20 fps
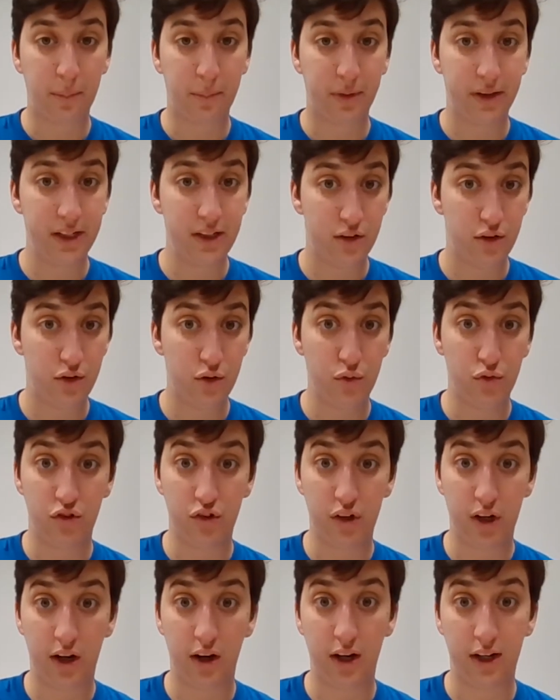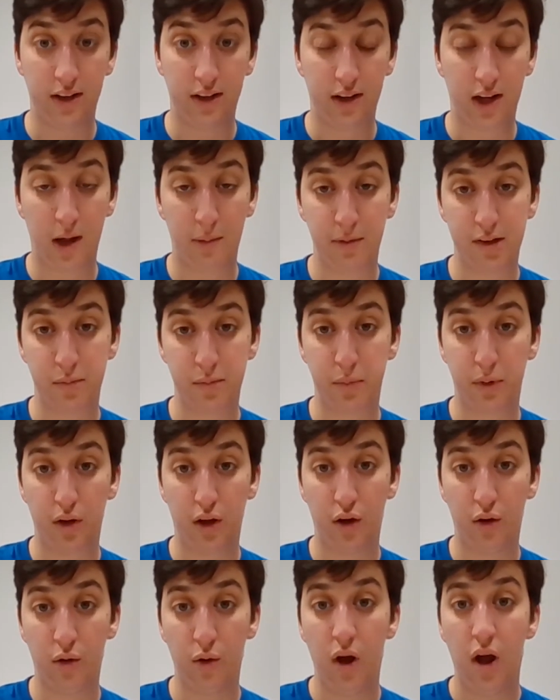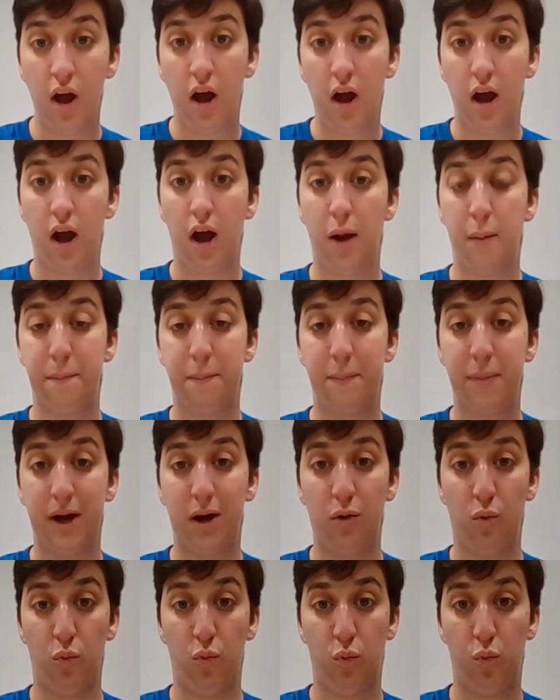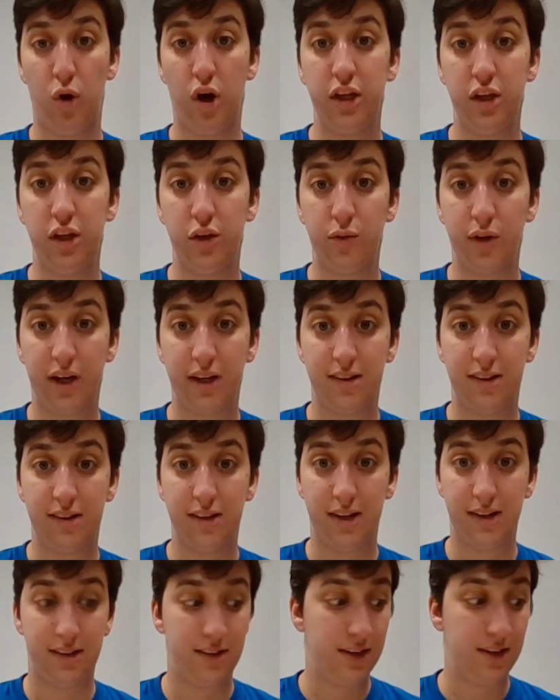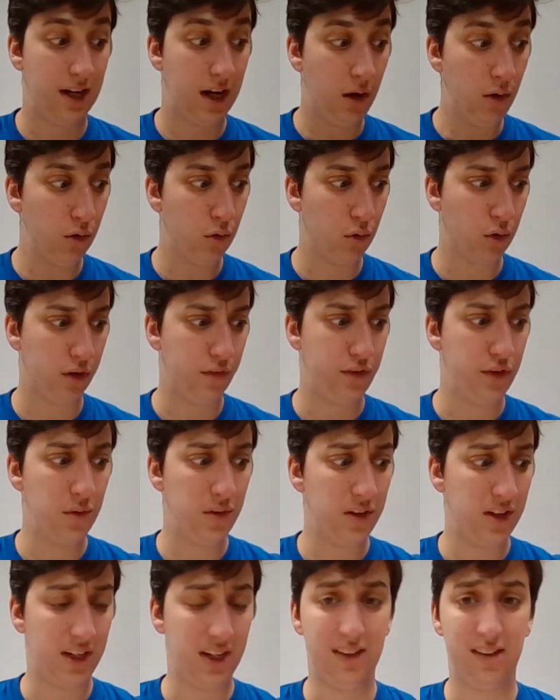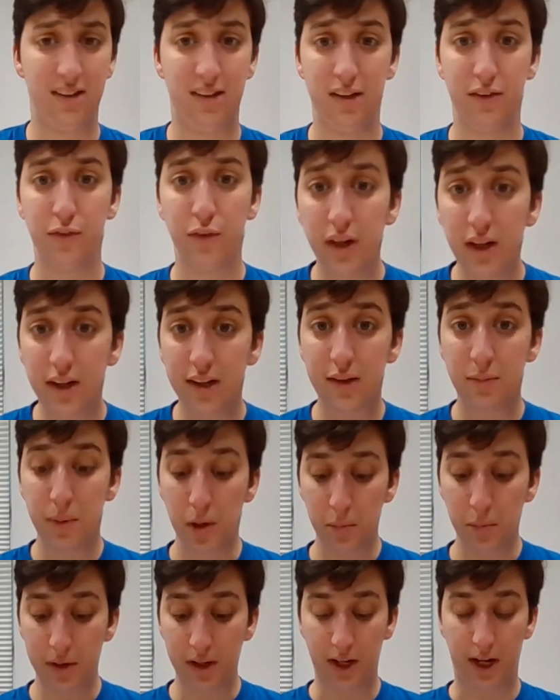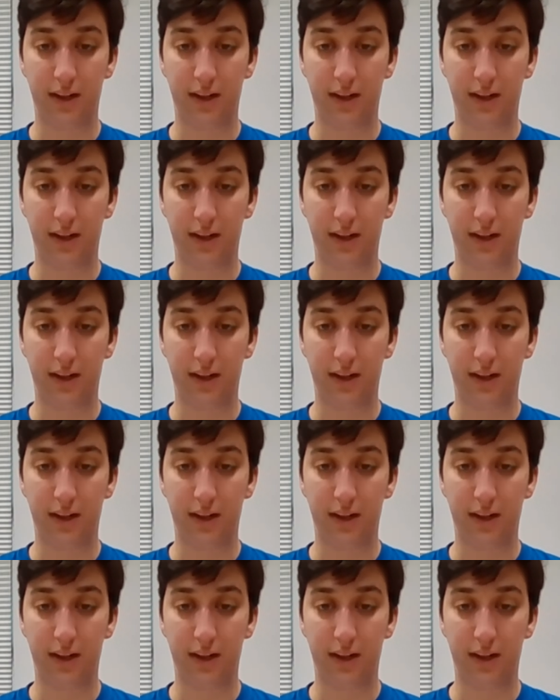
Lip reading: Please do share in the comments below about what you guys tested out, or if you did a different experiment.